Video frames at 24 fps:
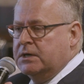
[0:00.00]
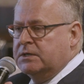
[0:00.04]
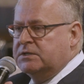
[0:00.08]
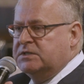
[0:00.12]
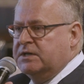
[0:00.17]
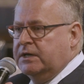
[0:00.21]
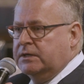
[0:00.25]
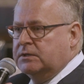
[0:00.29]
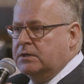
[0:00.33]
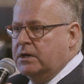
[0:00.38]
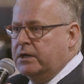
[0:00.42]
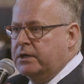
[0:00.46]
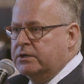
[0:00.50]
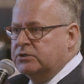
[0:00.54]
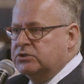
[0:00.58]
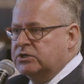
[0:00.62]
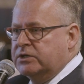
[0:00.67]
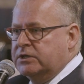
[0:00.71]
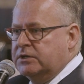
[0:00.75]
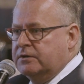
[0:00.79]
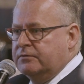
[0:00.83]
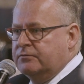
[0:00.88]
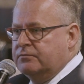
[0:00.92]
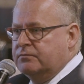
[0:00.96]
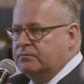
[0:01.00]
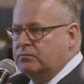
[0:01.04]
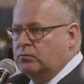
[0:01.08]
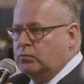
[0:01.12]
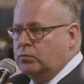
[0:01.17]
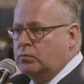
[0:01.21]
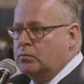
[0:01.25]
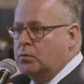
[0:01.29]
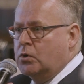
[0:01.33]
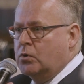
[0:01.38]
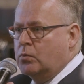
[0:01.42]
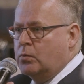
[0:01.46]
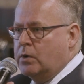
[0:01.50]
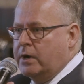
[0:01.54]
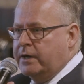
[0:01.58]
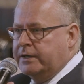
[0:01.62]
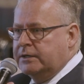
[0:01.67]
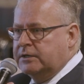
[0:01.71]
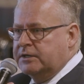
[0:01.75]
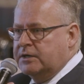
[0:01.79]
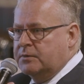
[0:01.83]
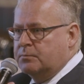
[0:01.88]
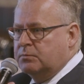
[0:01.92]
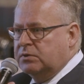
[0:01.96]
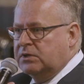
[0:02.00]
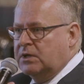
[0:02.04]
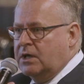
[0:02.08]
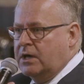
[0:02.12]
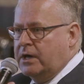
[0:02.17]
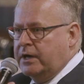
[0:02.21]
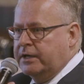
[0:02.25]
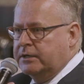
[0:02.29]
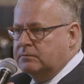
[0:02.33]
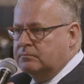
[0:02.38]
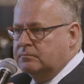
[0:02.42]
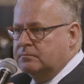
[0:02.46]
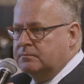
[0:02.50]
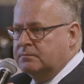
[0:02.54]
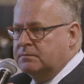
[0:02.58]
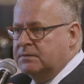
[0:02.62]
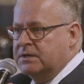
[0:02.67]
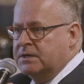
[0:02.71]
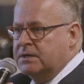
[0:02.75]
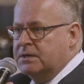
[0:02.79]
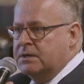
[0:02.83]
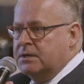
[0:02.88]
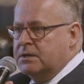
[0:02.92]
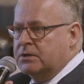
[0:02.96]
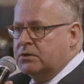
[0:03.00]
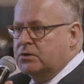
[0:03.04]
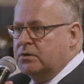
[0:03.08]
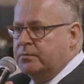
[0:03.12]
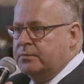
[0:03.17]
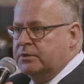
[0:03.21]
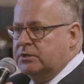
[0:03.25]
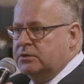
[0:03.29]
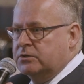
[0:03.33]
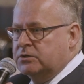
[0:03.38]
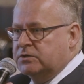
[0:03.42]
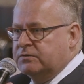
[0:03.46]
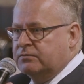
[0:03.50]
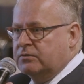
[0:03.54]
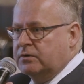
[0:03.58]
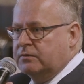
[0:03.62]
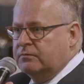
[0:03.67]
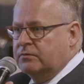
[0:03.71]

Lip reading: technology, if more widely applied, could be used for